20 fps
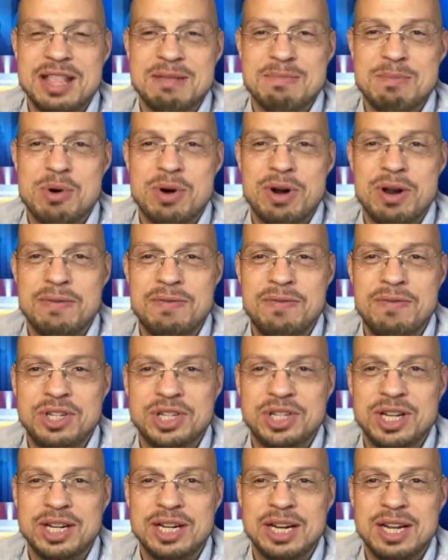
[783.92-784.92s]
and more
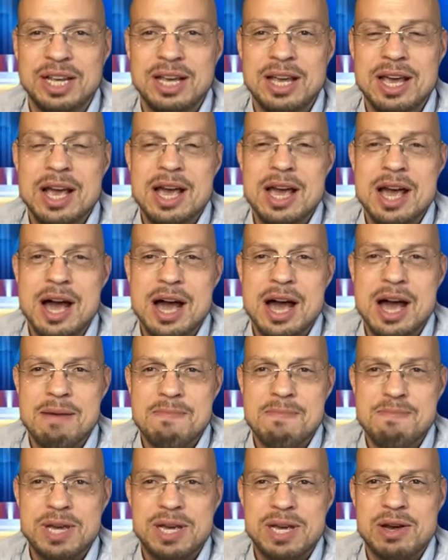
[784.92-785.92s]
efficiently
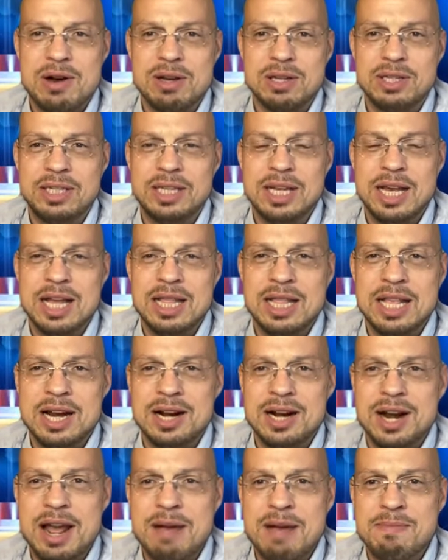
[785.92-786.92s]
because they
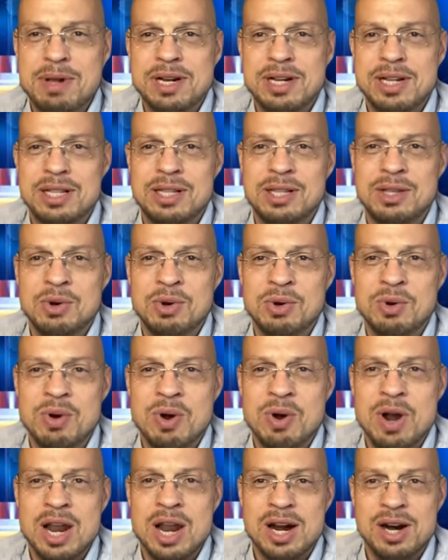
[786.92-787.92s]
are able
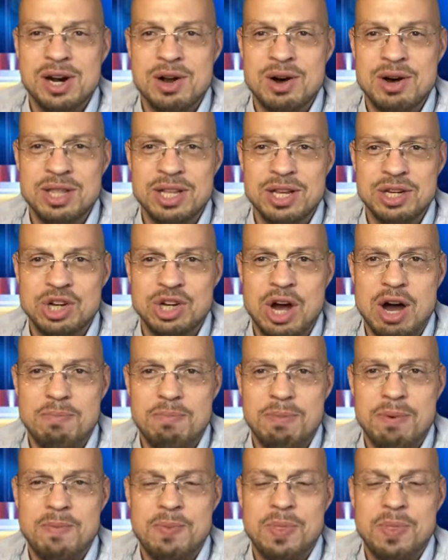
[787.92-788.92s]
to learn on the
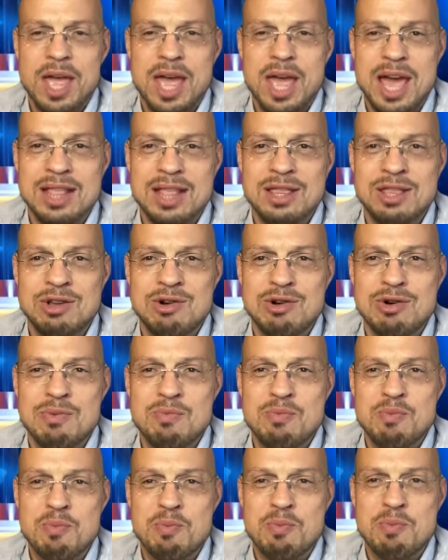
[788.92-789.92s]
job and do
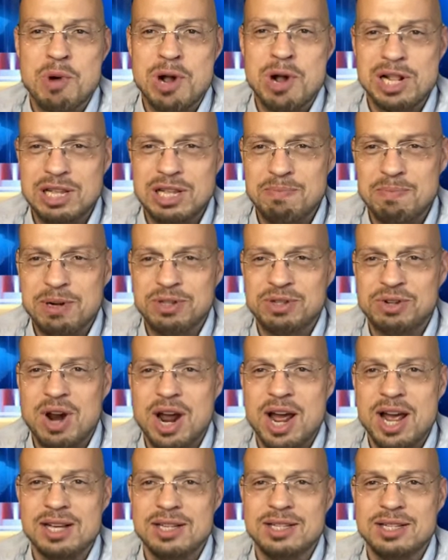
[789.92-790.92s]
multiple
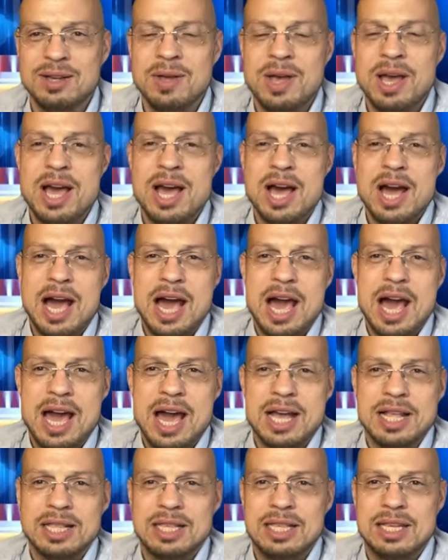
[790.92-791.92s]
tries
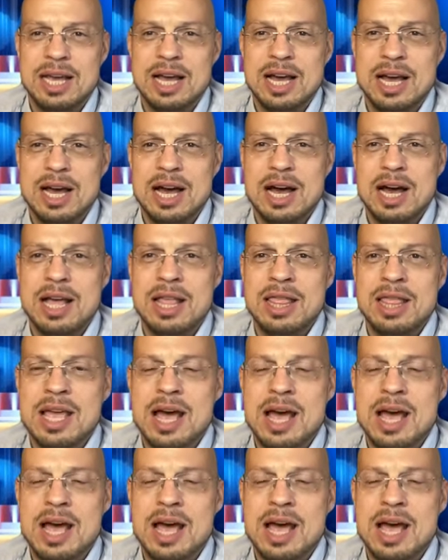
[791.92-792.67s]
and uh,